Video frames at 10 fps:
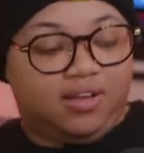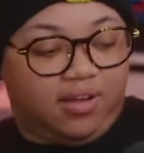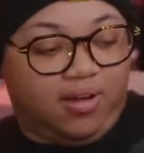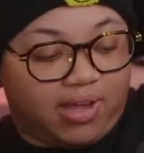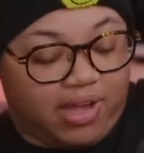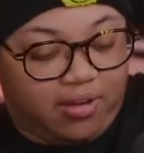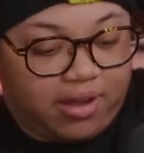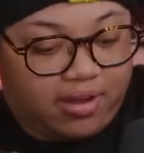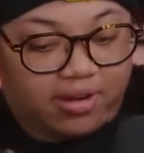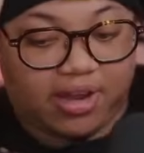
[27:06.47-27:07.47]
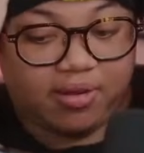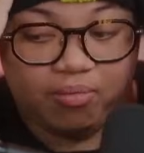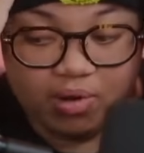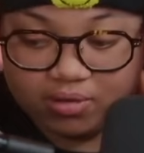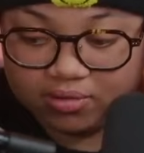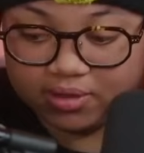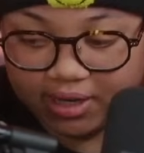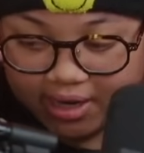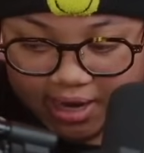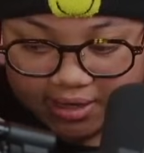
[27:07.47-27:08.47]
Okay. Well,
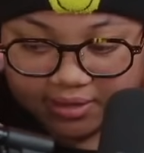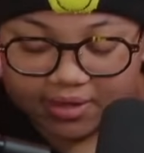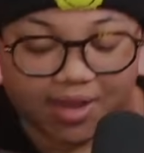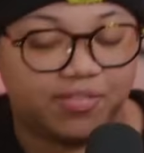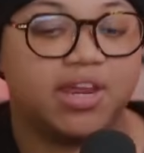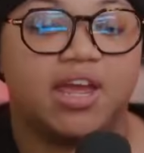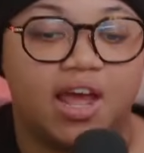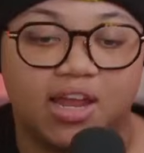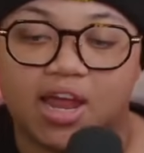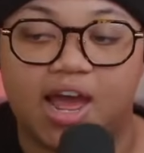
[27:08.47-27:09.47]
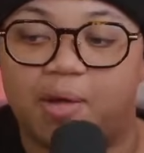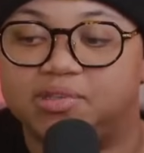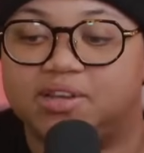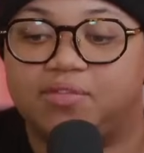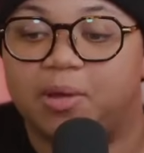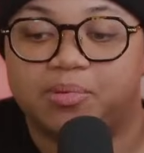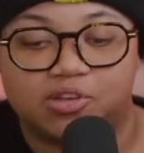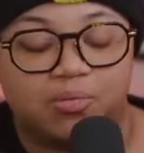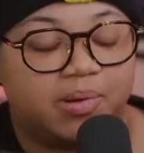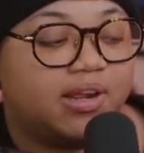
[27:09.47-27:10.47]
I feel like a lot happens every
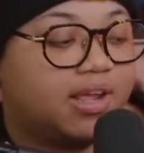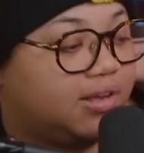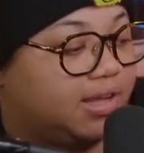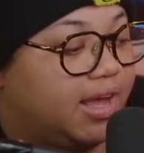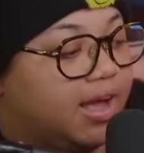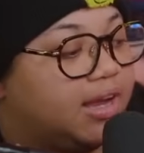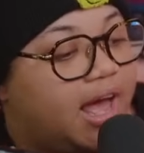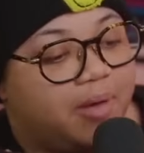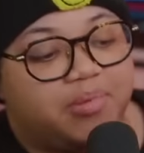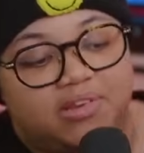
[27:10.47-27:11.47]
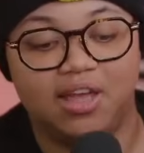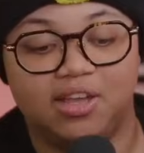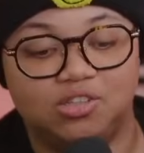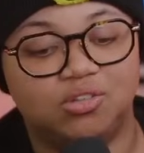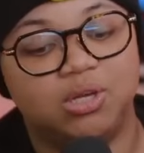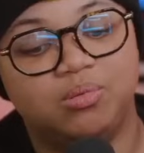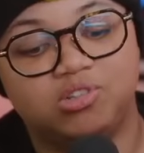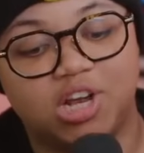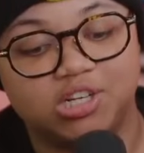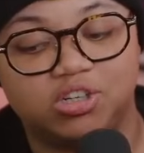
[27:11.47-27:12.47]
episode, but yeah, a lot happened. So he
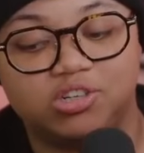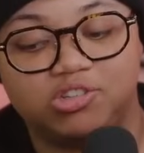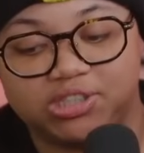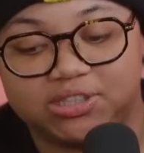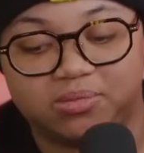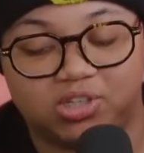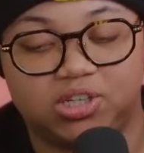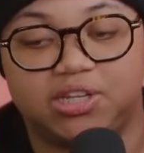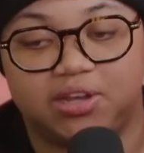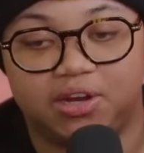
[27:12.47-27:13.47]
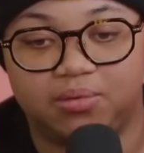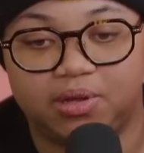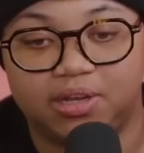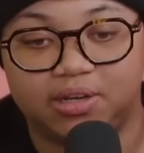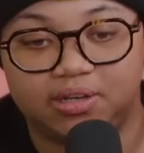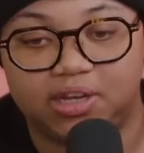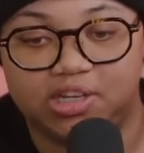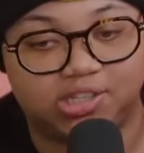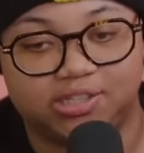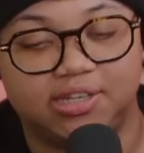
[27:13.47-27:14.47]
rejected her just as much as I thought he would. It
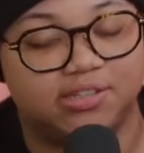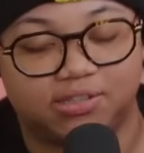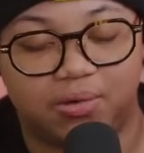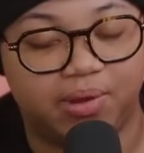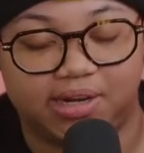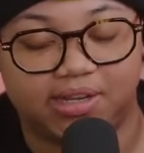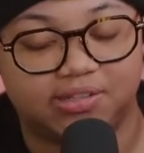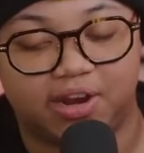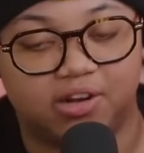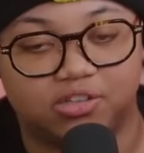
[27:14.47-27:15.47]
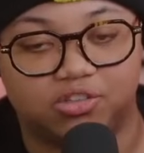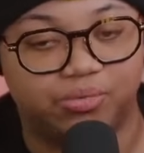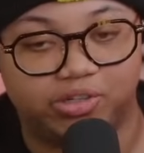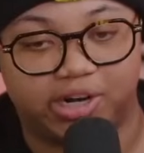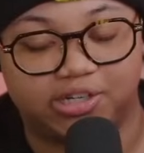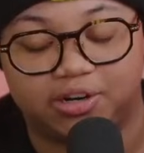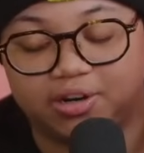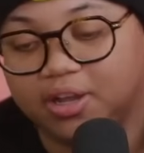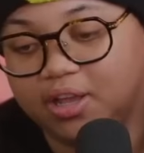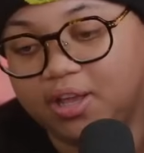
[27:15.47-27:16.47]
just is so in his character to reject
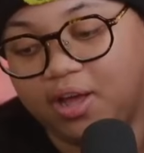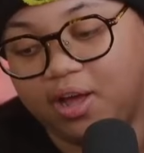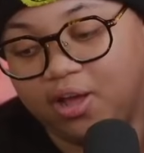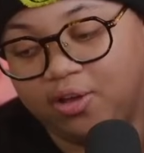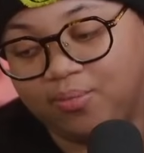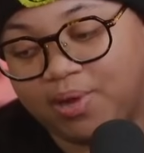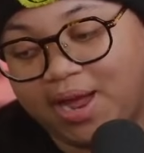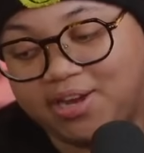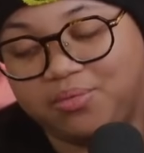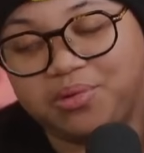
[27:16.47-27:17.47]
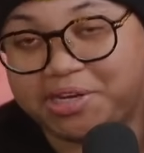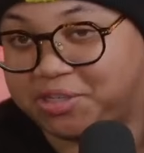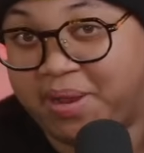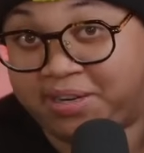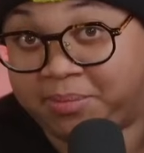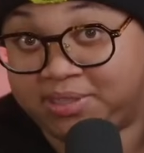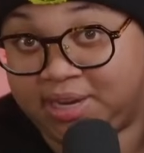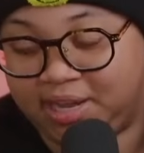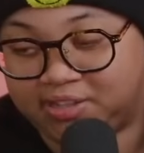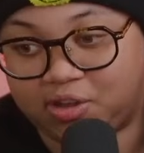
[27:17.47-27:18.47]
her. I didn't really expect him to
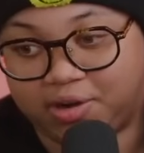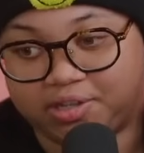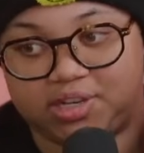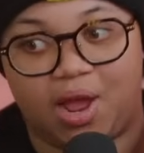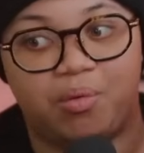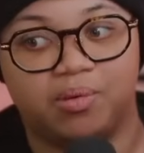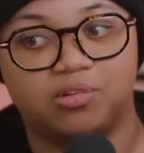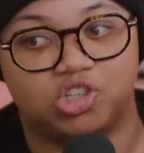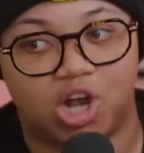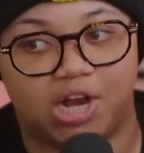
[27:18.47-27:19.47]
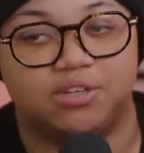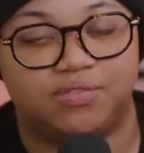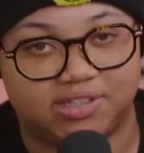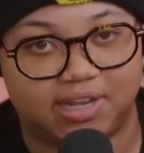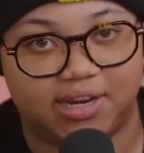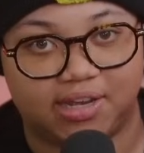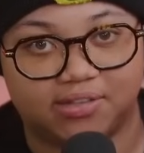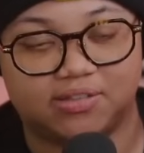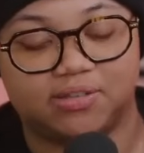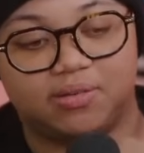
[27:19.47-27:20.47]
say yes, honestly. I would have been shocked if he said
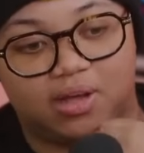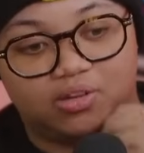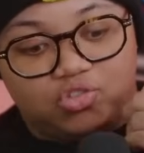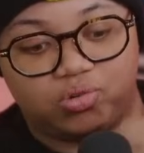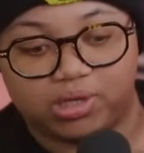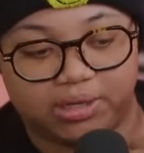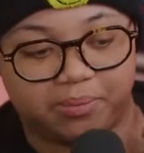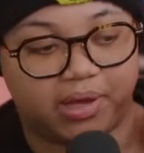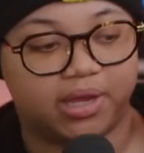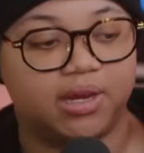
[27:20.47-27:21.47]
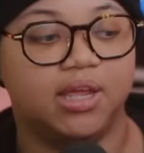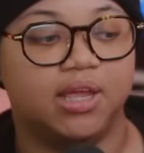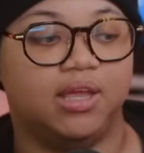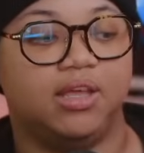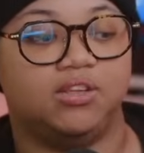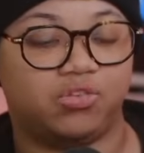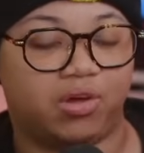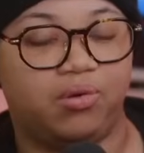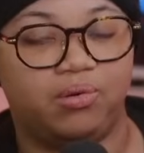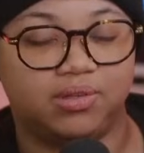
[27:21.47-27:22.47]
yes, truly. But
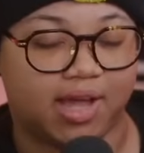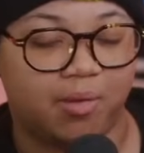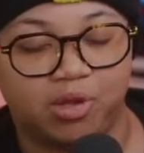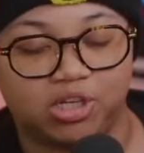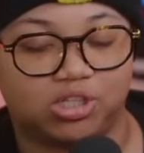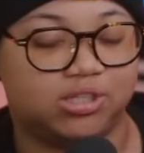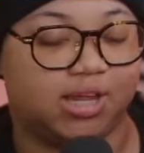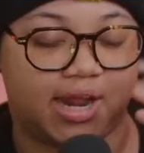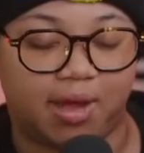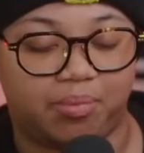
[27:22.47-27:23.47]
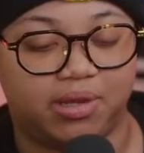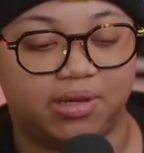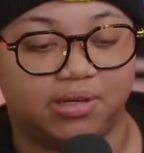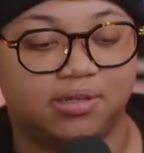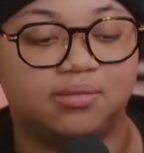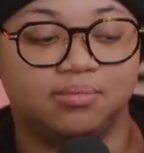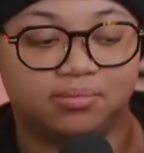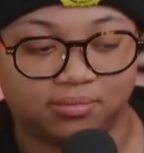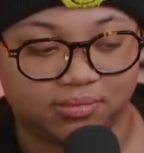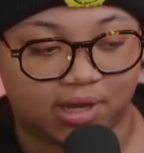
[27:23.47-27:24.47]
so that much that happened,
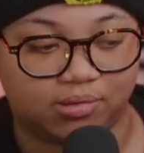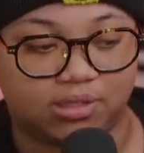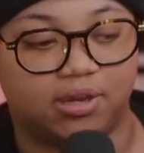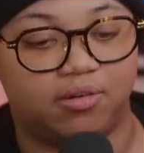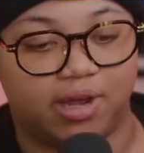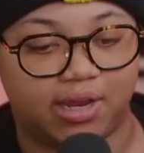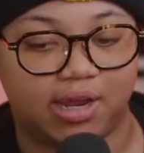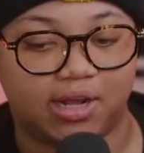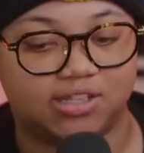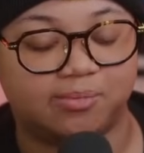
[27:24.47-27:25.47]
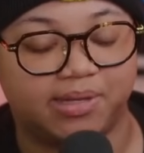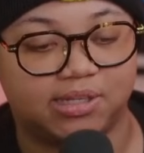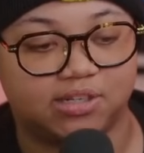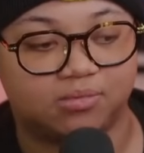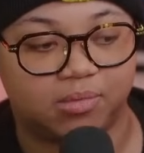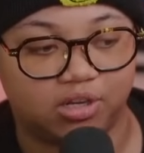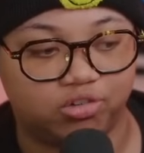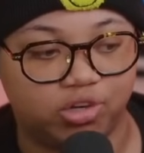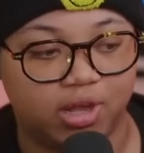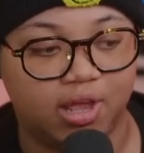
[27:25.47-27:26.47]
I was like, okay, yeah, I expected as
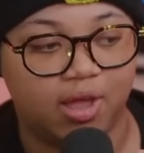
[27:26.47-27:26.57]
much.